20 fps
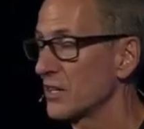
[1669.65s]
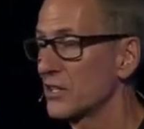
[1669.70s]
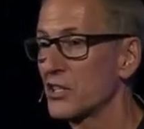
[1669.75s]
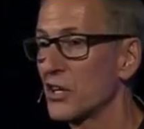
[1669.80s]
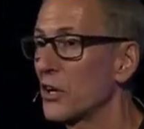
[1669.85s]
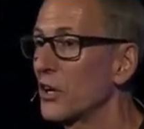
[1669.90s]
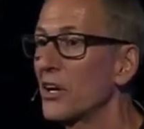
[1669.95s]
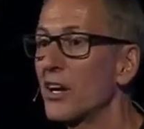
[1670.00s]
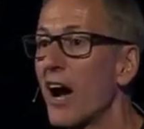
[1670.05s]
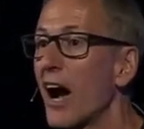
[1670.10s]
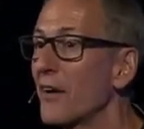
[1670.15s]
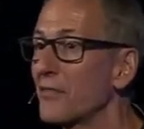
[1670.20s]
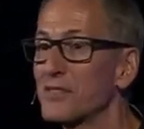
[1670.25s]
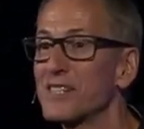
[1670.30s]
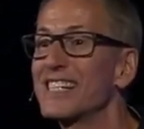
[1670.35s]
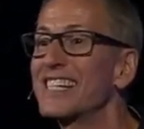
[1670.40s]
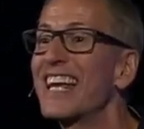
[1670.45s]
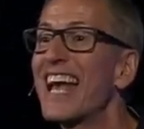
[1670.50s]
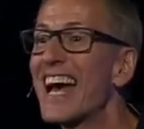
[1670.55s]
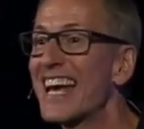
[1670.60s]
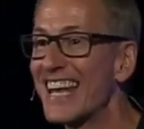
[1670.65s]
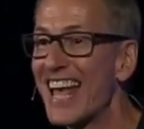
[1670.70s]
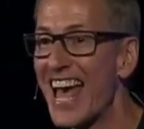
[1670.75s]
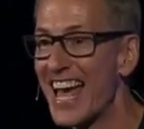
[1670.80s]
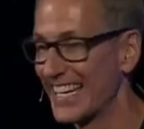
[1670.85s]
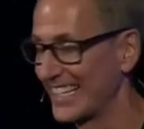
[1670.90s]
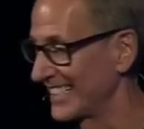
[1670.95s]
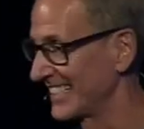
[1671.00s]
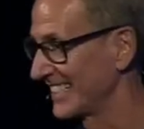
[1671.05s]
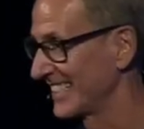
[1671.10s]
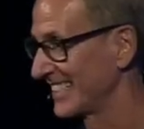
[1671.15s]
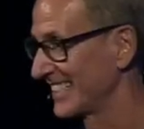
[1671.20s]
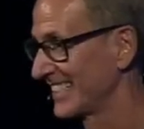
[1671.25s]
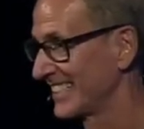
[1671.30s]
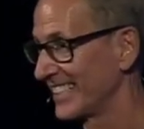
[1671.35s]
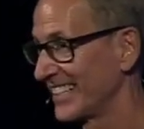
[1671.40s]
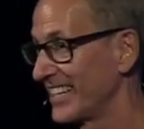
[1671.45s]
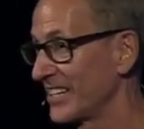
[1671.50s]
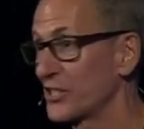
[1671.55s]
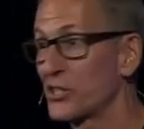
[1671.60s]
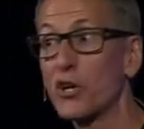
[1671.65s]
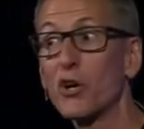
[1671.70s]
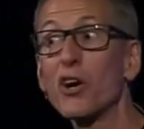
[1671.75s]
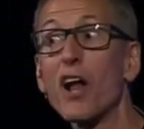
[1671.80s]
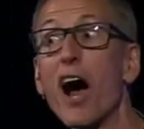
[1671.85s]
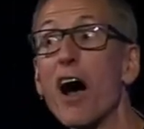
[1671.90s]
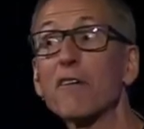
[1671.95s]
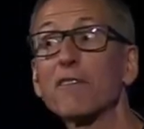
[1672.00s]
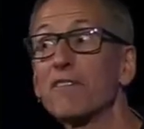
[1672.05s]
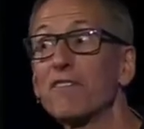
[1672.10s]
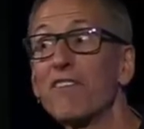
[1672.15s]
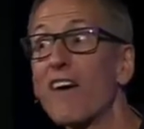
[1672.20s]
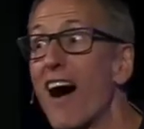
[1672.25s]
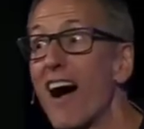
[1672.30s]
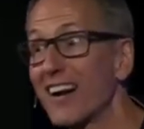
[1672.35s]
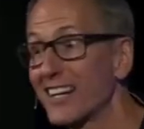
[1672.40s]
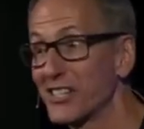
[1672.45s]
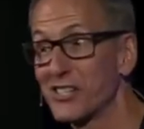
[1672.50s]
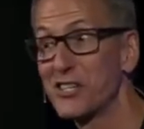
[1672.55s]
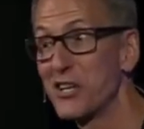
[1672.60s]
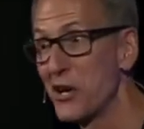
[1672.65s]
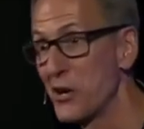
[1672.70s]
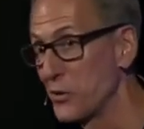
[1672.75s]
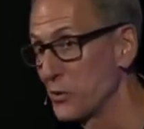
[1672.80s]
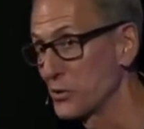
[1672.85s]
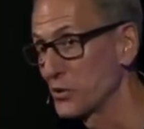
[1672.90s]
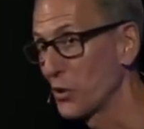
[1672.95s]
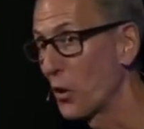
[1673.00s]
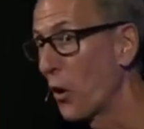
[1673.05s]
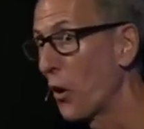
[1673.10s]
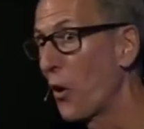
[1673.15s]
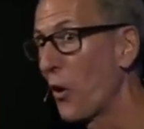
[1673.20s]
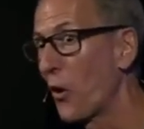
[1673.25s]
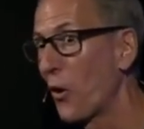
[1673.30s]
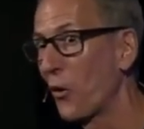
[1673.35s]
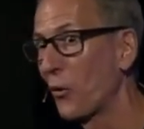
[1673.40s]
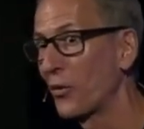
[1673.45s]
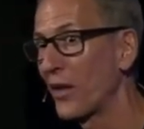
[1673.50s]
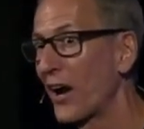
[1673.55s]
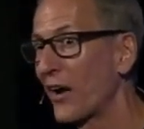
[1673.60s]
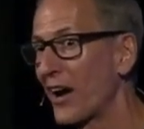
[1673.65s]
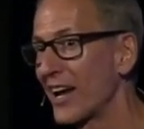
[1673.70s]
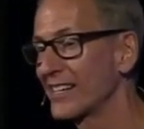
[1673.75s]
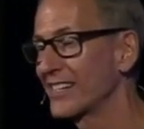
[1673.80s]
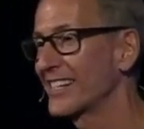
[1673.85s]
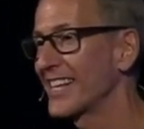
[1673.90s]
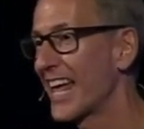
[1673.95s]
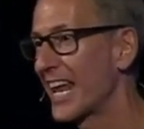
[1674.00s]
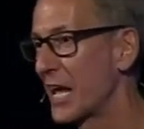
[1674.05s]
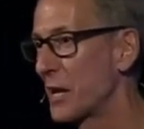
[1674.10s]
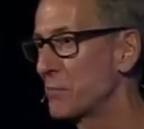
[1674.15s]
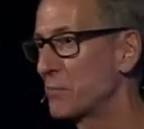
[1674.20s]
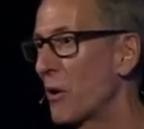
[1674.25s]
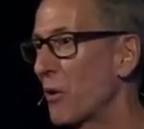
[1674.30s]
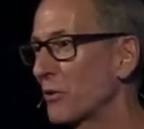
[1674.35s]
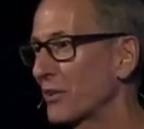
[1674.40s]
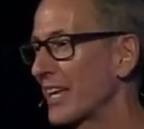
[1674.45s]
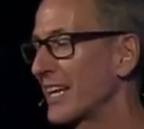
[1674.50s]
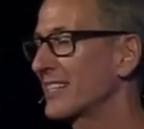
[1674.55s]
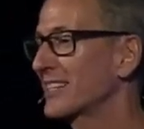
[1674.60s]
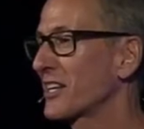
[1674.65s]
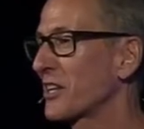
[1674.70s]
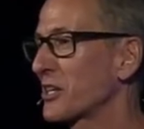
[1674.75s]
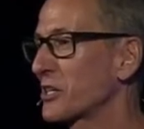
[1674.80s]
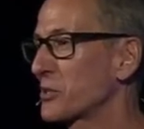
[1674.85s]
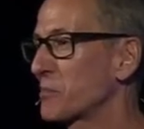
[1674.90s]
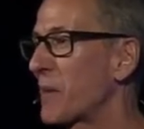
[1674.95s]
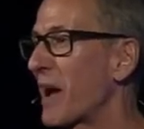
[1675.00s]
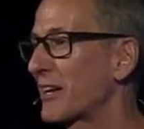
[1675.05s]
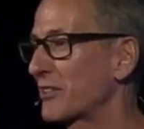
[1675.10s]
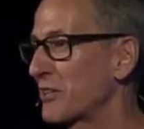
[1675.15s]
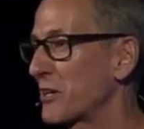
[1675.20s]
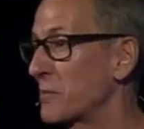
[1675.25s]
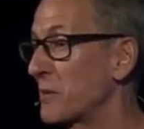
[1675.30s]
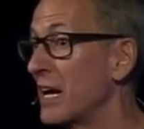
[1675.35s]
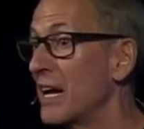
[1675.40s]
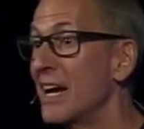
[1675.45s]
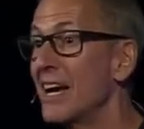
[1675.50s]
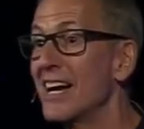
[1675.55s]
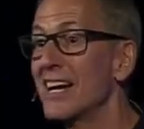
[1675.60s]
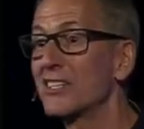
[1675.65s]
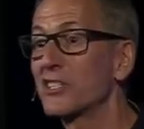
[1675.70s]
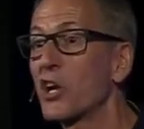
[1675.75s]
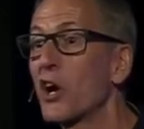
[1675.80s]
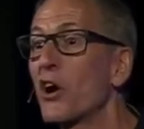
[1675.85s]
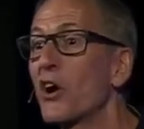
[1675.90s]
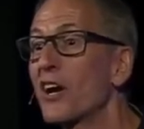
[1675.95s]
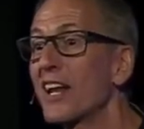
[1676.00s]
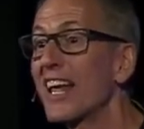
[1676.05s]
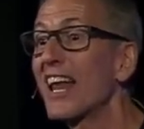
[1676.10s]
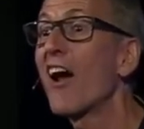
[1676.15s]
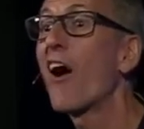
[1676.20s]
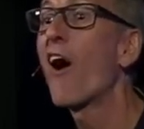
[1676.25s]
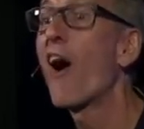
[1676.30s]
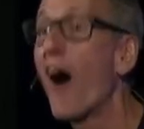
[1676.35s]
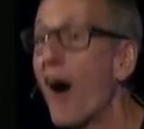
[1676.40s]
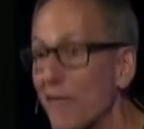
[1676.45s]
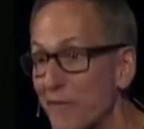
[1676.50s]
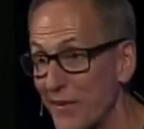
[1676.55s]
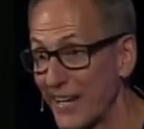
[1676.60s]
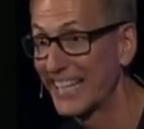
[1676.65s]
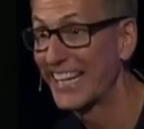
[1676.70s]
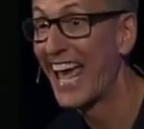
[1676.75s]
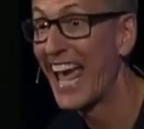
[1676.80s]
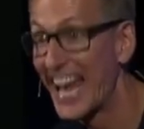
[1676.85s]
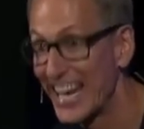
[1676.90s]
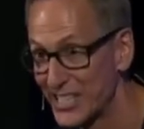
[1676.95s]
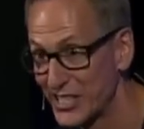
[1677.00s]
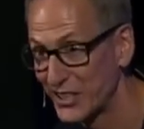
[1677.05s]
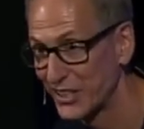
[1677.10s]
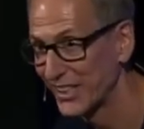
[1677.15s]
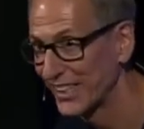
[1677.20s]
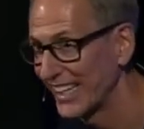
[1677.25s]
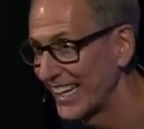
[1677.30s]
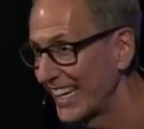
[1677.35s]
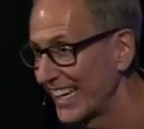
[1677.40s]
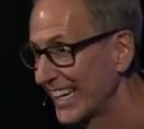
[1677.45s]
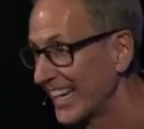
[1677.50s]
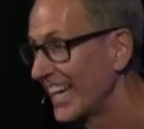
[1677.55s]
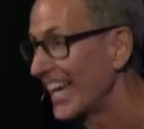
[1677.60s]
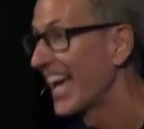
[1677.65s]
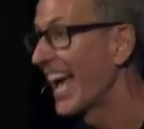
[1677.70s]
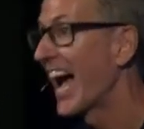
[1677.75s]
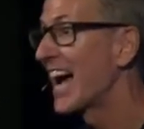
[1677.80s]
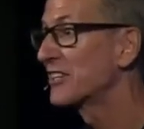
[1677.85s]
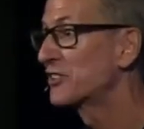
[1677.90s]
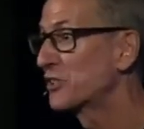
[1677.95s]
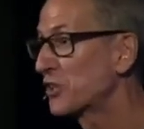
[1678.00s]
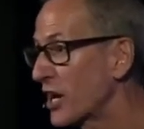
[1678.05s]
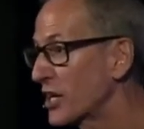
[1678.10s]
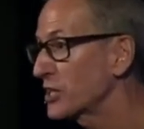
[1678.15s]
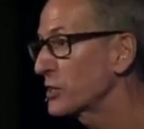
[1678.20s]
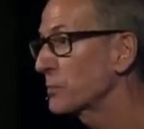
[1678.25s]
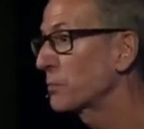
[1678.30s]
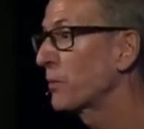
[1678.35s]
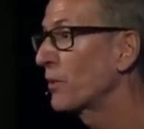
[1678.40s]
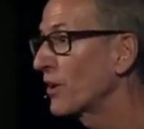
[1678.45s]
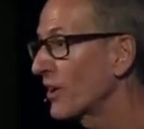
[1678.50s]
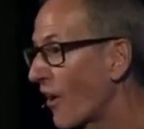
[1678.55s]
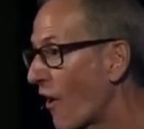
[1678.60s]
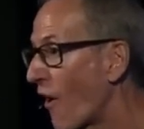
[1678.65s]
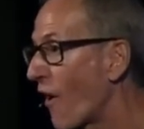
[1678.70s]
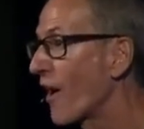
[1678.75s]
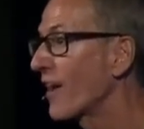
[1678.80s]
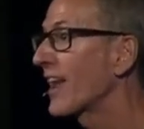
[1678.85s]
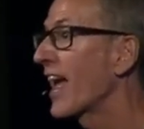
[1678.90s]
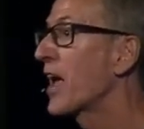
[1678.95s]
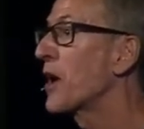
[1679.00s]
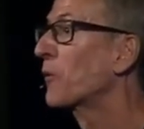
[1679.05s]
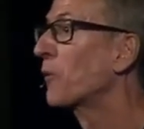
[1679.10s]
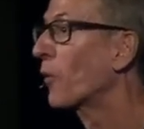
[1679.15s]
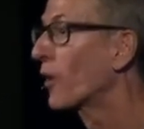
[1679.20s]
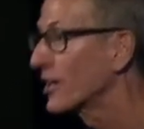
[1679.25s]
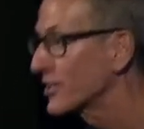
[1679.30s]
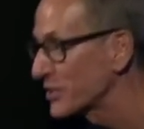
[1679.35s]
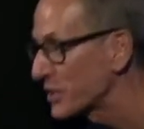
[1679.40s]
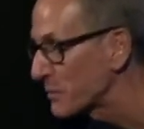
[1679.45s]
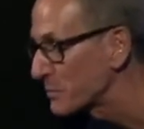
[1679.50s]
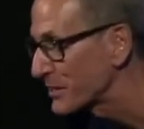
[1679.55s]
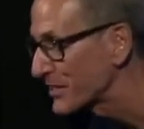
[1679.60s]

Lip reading: Turn off CNN. Turn off Fox News. Oh, there I said it. Both ends of the spectrum. Turn it off occasionally and just put on a worship